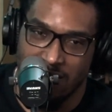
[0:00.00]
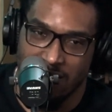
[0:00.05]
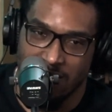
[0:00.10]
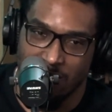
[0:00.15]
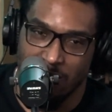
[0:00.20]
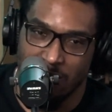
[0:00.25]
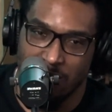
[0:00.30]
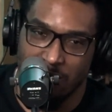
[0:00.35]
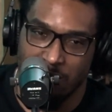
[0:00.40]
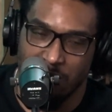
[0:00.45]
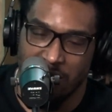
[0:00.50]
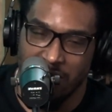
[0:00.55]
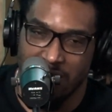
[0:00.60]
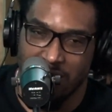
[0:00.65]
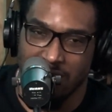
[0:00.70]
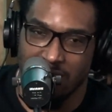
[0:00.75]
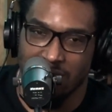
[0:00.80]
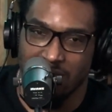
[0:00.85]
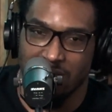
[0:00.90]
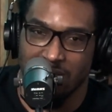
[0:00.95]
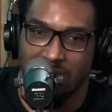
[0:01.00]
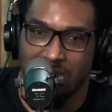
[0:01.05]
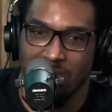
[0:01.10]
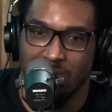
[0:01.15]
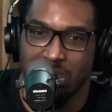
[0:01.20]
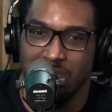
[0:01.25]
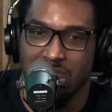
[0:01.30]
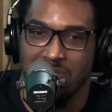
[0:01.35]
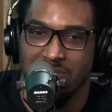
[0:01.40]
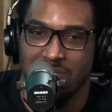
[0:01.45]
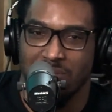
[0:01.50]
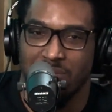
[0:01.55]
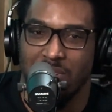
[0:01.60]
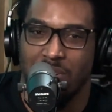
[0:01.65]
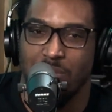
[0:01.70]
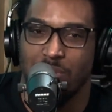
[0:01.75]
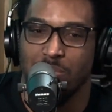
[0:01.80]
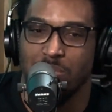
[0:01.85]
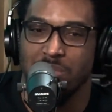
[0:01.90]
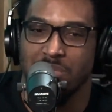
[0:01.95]
one of the big sources of
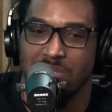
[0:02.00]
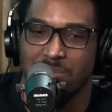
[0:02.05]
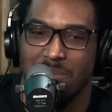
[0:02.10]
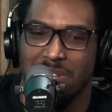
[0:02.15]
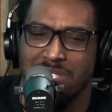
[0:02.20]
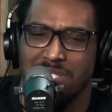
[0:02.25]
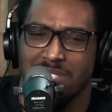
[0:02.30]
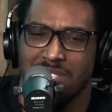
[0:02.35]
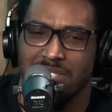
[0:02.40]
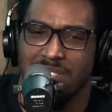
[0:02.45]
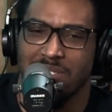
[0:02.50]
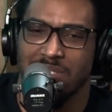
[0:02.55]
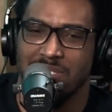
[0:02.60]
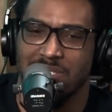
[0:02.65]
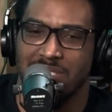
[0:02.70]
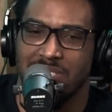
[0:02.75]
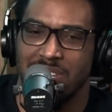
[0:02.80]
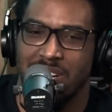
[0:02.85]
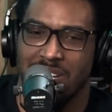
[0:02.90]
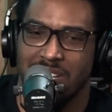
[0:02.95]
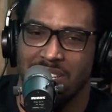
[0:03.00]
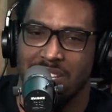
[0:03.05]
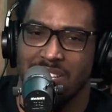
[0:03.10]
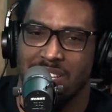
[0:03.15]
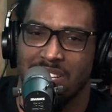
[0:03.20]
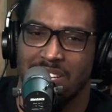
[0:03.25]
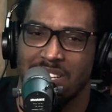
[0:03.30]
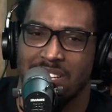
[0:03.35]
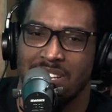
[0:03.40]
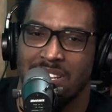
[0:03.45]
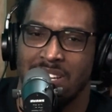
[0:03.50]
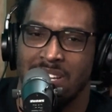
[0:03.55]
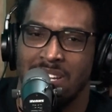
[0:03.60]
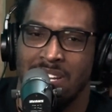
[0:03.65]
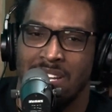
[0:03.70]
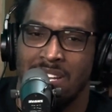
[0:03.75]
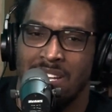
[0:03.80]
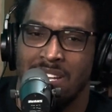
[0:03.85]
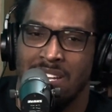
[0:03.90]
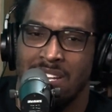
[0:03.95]
hope, especially in Christianity, that,
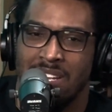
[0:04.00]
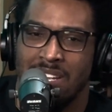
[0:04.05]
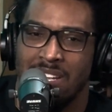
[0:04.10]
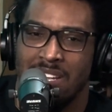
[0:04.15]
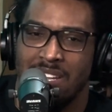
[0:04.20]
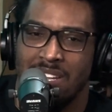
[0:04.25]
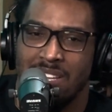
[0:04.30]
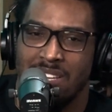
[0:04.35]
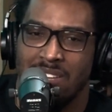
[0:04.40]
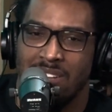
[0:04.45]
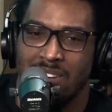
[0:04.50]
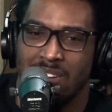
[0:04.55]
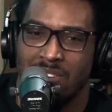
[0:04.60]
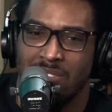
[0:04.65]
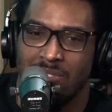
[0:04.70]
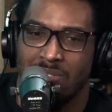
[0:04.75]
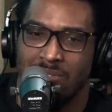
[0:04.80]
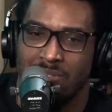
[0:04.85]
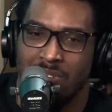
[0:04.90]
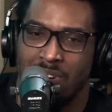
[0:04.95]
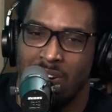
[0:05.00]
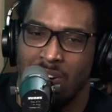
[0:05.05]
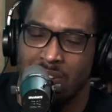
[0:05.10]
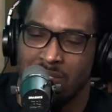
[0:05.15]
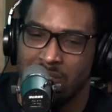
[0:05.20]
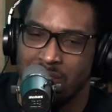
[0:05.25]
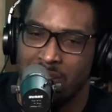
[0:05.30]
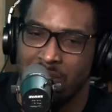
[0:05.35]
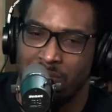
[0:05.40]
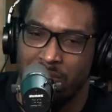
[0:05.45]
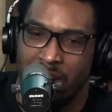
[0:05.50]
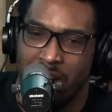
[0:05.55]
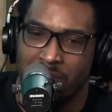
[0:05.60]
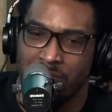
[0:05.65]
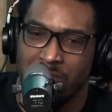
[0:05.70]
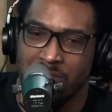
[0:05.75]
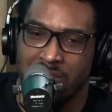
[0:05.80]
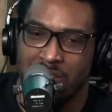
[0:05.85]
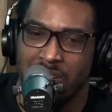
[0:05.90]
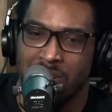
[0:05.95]
if
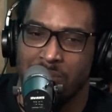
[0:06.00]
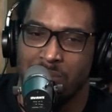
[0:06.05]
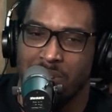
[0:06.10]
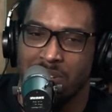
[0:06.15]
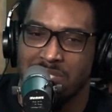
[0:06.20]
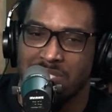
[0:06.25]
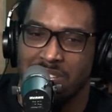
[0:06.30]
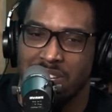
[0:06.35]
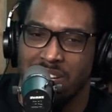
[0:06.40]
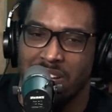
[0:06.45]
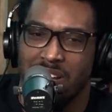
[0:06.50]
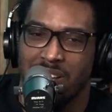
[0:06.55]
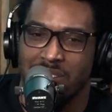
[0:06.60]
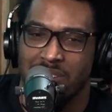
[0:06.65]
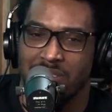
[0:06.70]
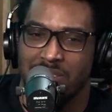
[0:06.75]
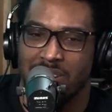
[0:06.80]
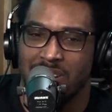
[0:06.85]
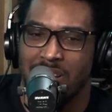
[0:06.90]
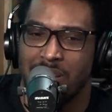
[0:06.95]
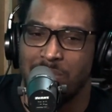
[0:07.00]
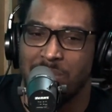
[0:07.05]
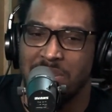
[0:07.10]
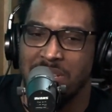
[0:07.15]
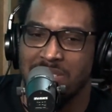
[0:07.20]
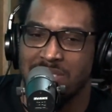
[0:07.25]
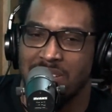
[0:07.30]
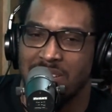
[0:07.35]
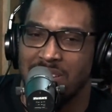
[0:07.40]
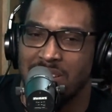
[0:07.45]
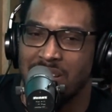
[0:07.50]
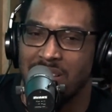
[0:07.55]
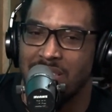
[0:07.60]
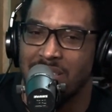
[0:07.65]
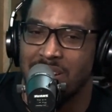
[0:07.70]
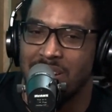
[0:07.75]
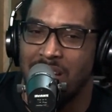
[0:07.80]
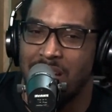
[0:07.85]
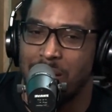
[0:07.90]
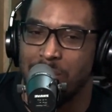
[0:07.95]
everything works together, then that means that
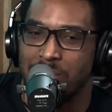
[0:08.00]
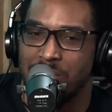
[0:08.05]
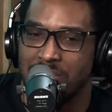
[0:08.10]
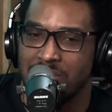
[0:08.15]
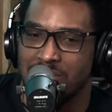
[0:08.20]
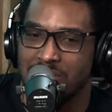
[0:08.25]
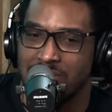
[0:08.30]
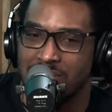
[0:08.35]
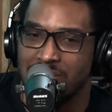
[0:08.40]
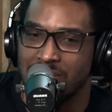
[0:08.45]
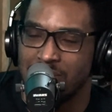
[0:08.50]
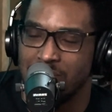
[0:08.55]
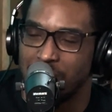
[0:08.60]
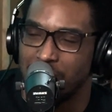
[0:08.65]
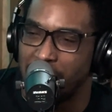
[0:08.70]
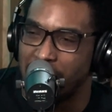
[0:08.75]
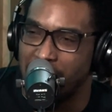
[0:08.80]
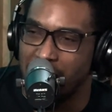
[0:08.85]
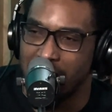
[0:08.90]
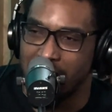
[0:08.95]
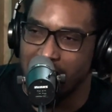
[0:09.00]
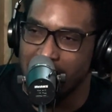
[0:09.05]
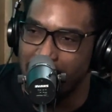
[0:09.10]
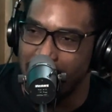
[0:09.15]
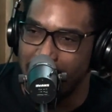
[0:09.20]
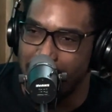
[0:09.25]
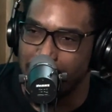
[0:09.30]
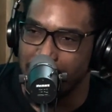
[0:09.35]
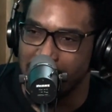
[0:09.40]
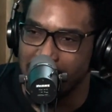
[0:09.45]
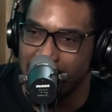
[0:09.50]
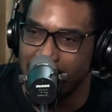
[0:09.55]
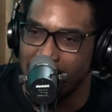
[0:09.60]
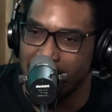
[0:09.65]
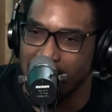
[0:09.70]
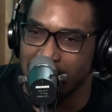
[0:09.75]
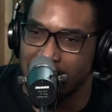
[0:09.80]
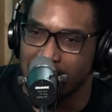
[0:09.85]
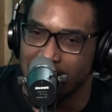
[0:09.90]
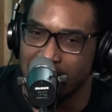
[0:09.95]
nothing happens by
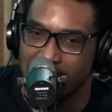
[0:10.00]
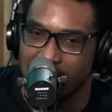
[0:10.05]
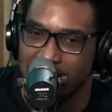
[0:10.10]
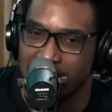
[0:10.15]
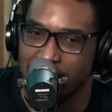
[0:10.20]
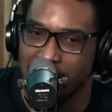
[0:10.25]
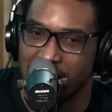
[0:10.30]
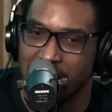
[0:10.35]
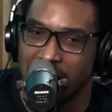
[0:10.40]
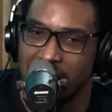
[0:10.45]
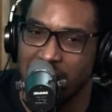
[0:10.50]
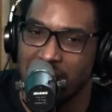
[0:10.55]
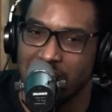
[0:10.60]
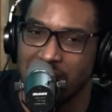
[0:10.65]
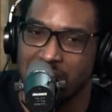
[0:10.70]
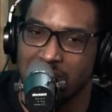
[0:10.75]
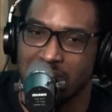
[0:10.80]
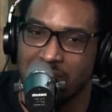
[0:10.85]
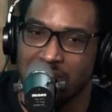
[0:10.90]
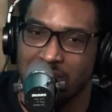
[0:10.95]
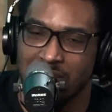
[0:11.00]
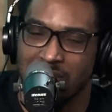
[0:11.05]
happenstance or just because.